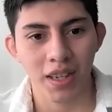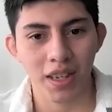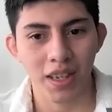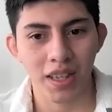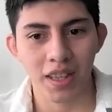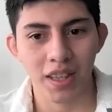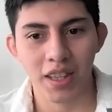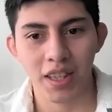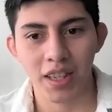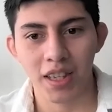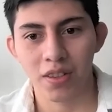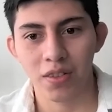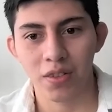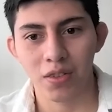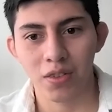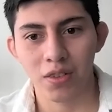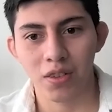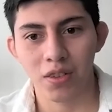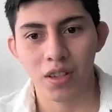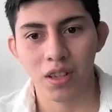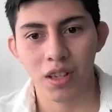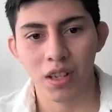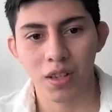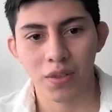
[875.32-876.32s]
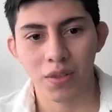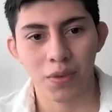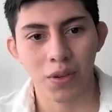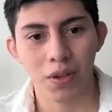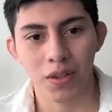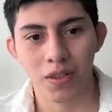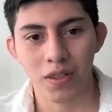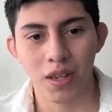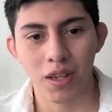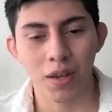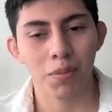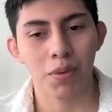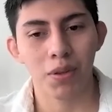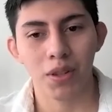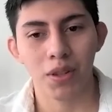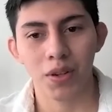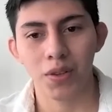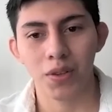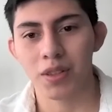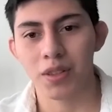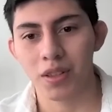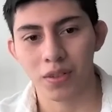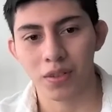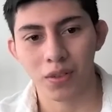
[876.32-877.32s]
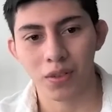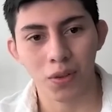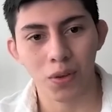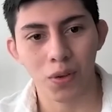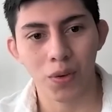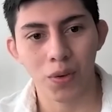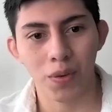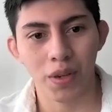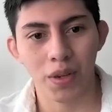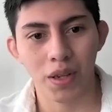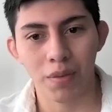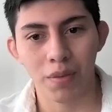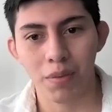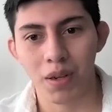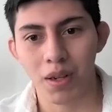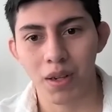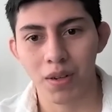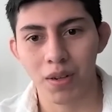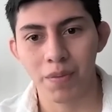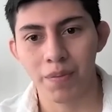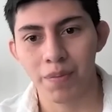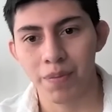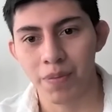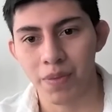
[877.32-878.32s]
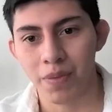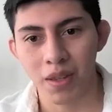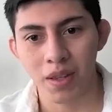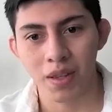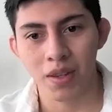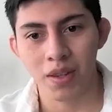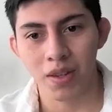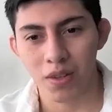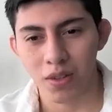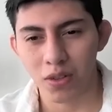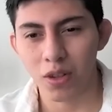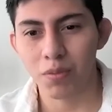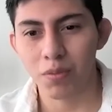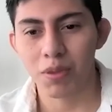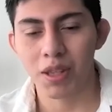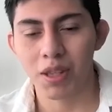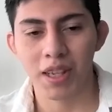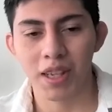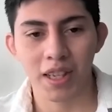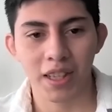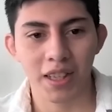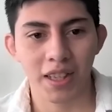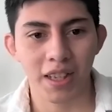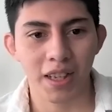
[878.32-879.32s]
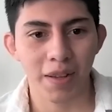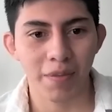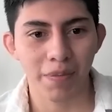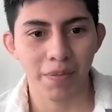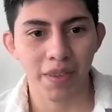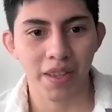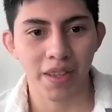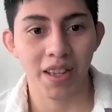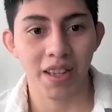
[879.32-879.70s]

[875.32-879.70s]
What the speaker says: And then, you know, like, for example, there's a story about something like that.